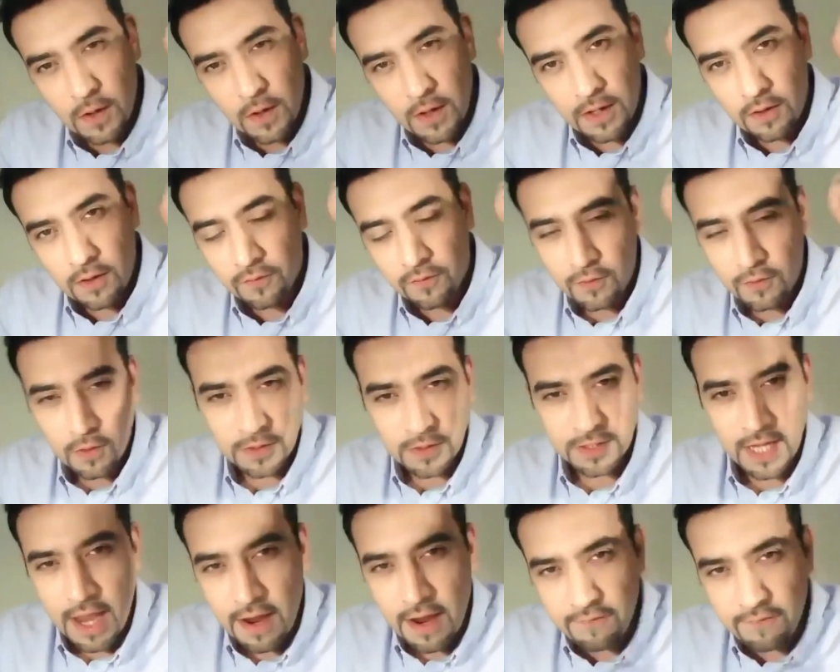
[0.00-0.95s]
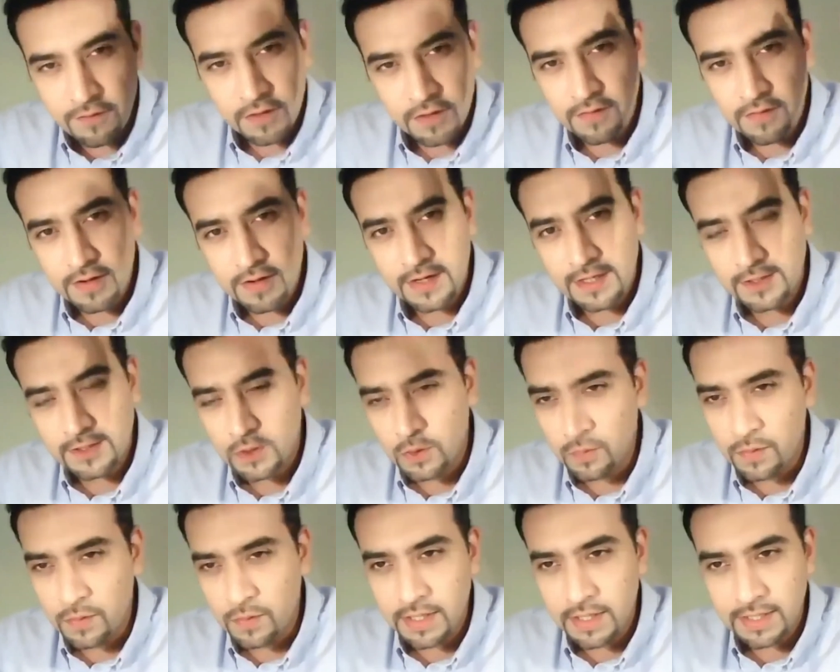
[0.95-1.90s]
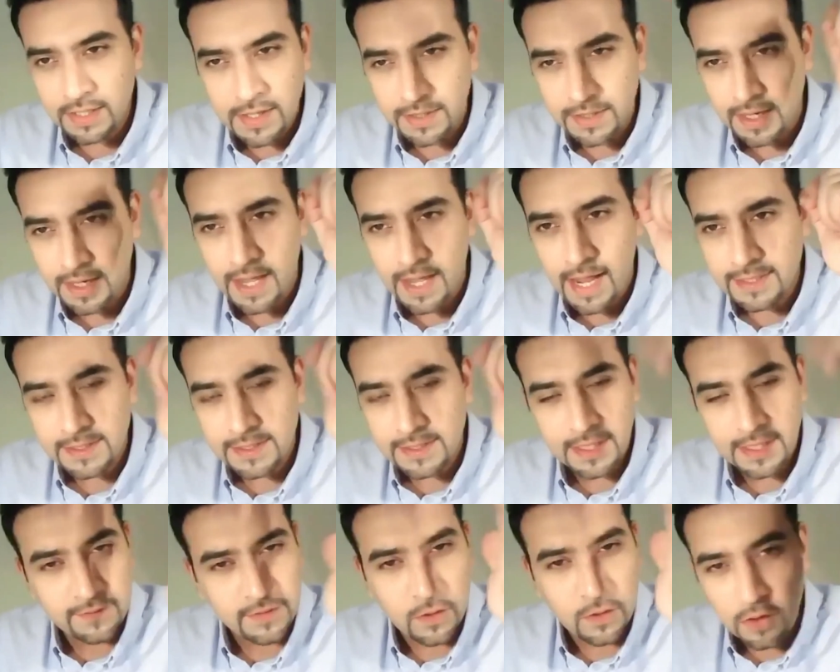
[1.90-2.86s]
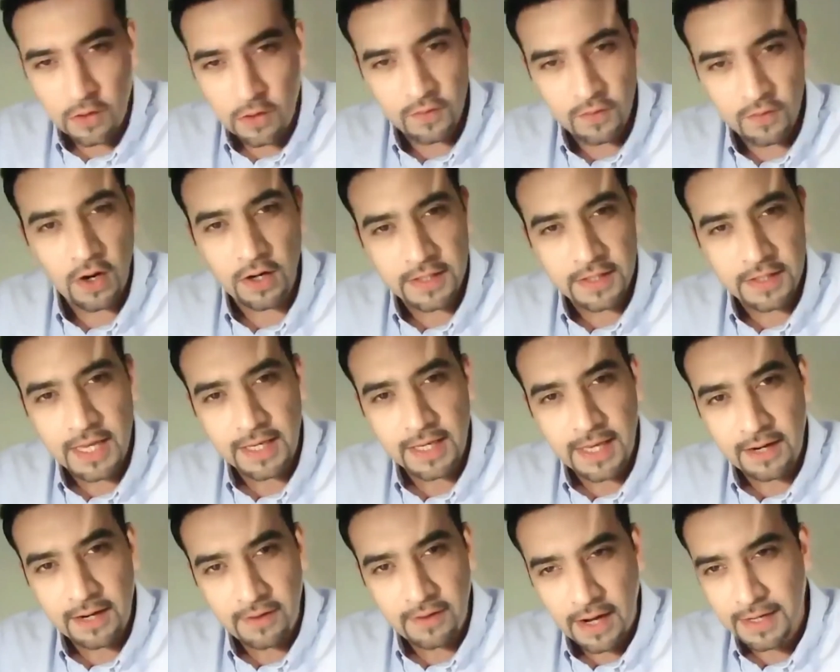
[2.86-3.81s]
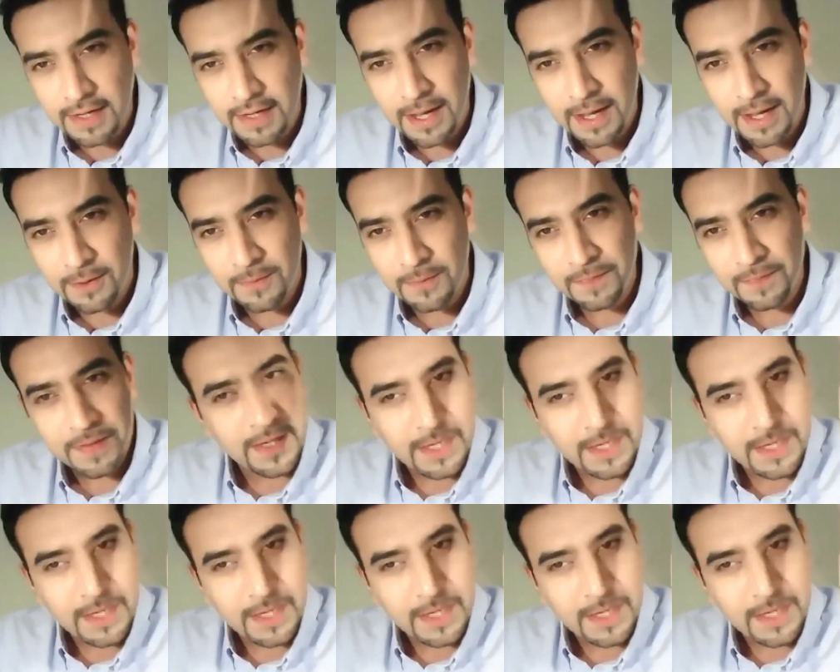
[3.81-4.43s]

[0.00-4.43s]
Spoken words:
of course, everyone needs to wear their thinking hat. If you're not thinking right now,